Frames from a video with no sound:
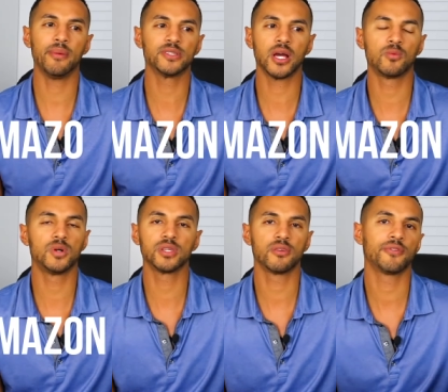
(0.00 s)
Amazon
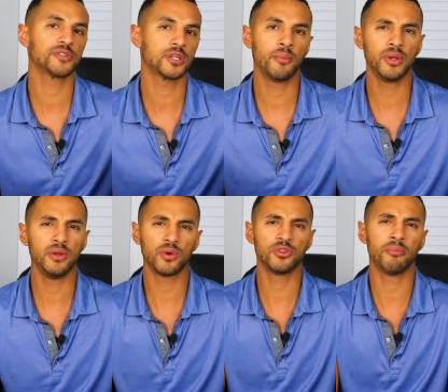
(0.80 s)
wasn't the first
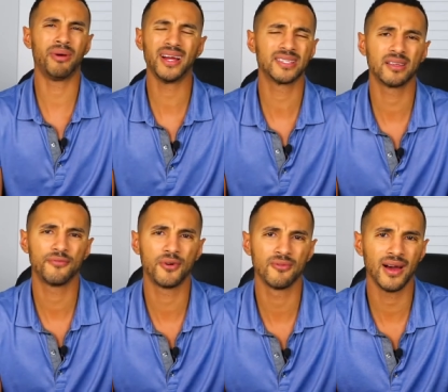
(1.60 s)
company where you can buy
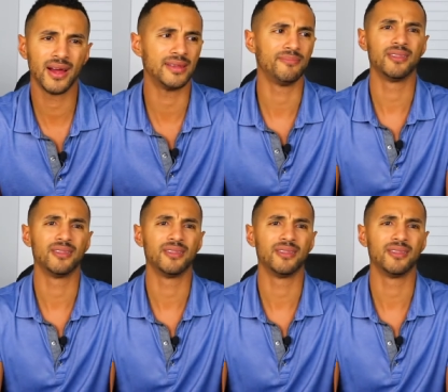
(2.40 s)
stuff online.